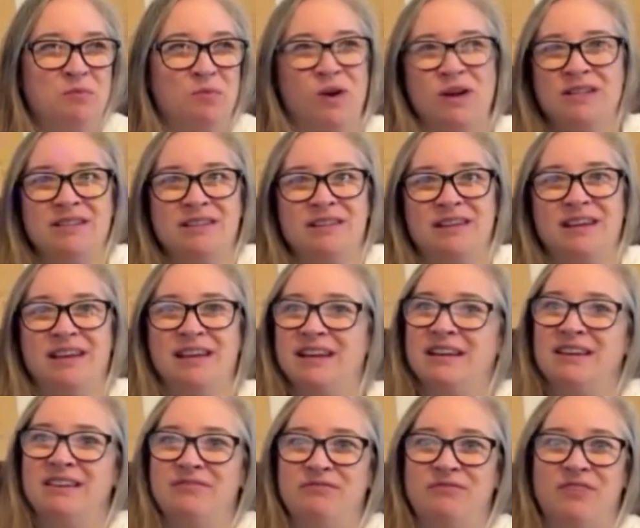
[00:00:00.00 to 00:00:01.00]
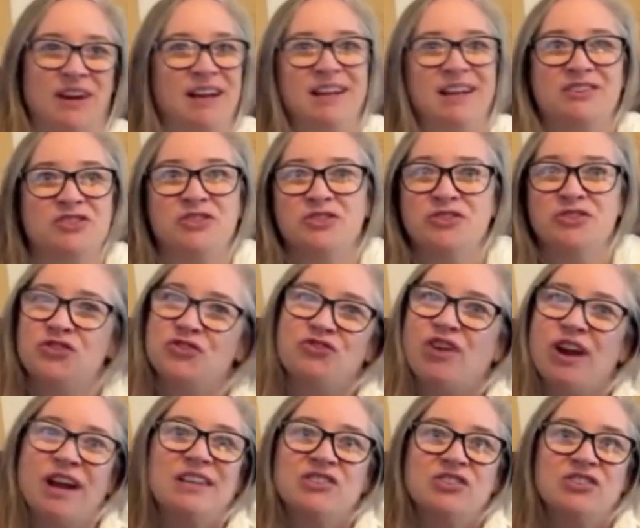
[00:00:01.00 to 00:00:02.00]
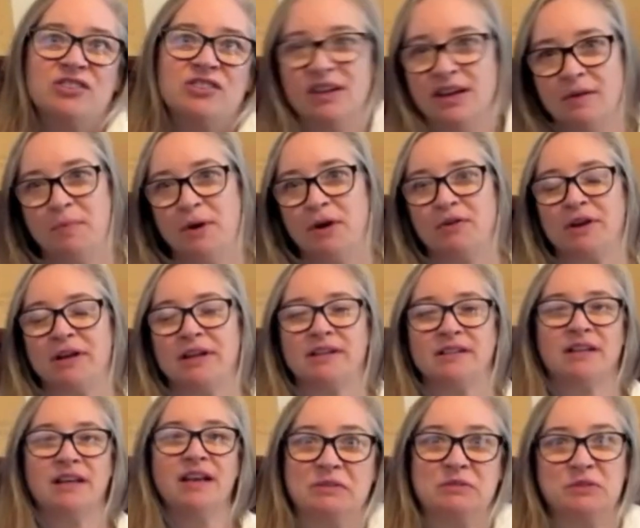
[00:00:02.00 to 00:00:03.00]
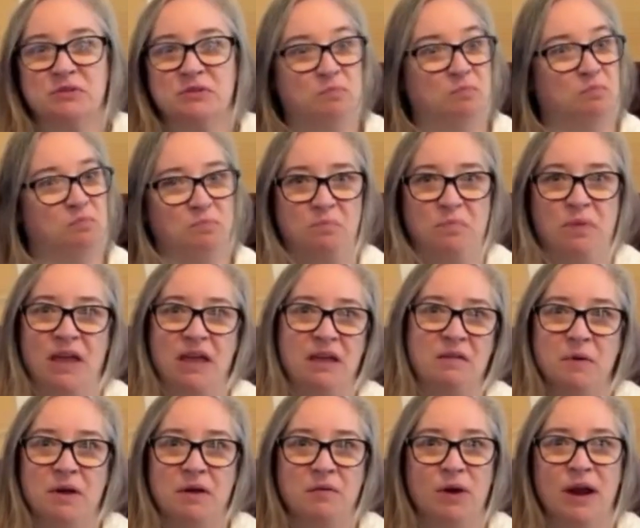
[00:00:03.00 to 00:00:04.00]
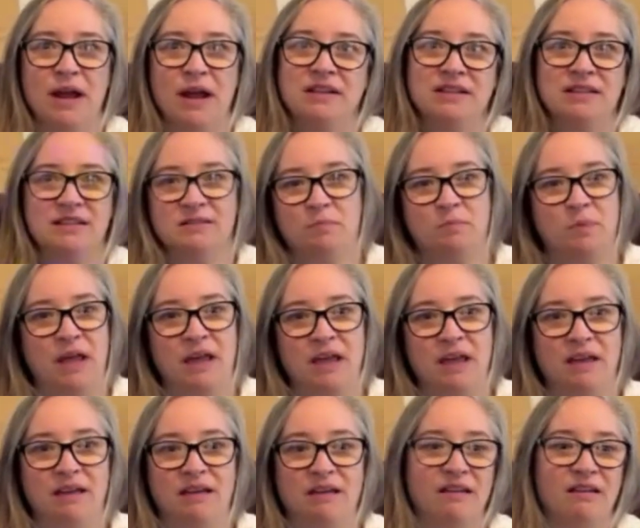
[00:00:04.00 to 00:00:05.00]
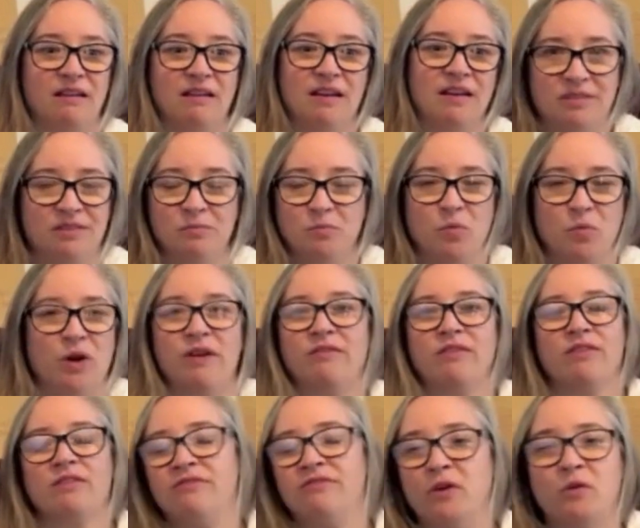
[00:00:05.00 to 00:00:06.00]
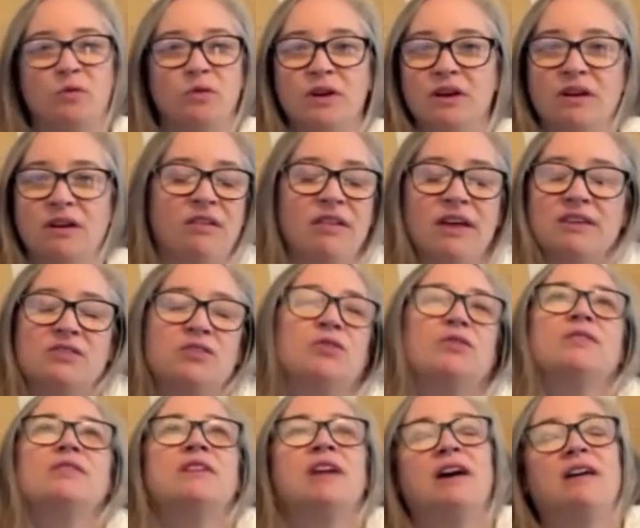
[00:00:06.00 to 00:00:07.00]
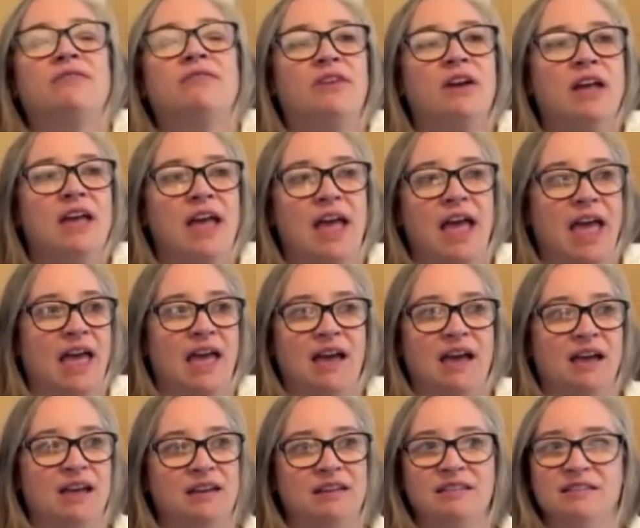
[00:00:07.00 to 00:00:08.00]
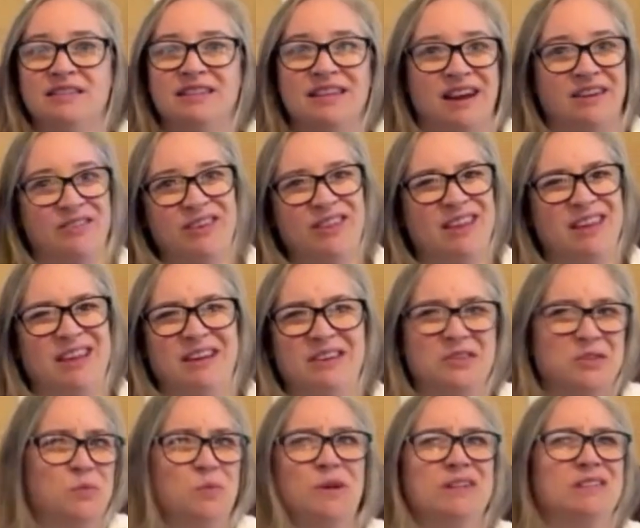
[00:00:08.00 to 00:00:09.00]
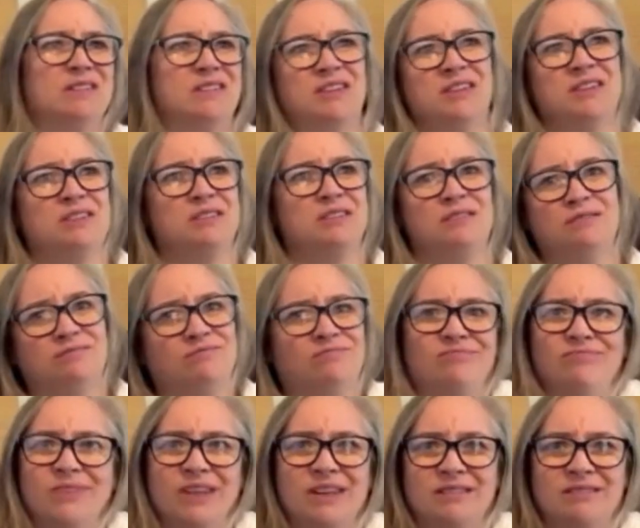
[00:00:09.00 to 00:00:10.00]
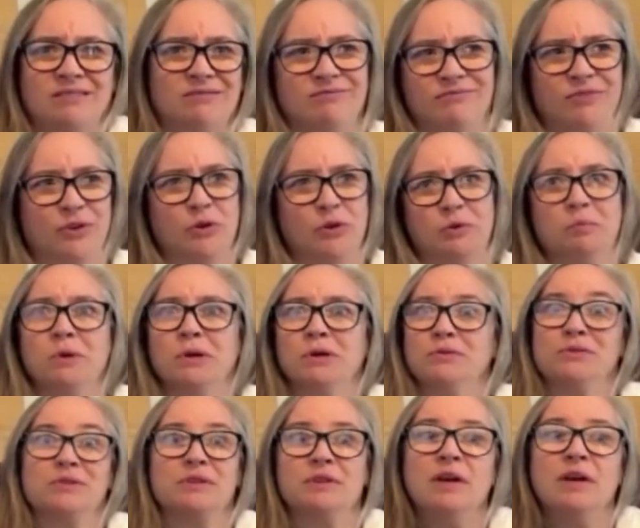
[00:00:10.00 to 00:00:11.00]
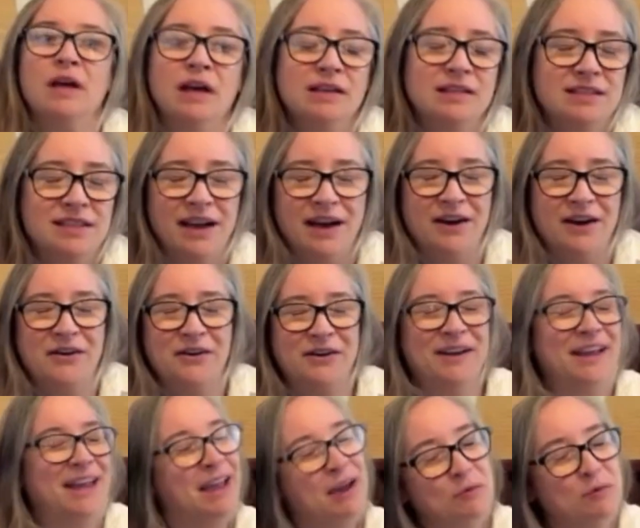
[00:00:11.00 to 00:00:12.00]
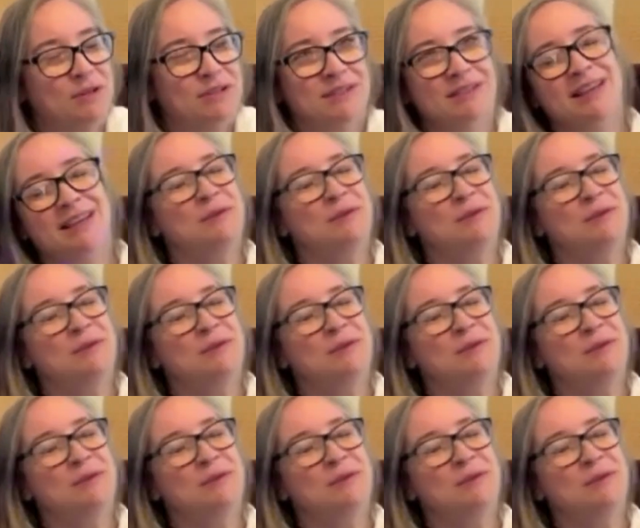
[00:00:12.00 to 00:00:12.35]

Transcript: wasn't any financial stress about it. I was paying my rent, paying whatever the phone and all that sort of stuff. And everything else went to like food and booze. So it was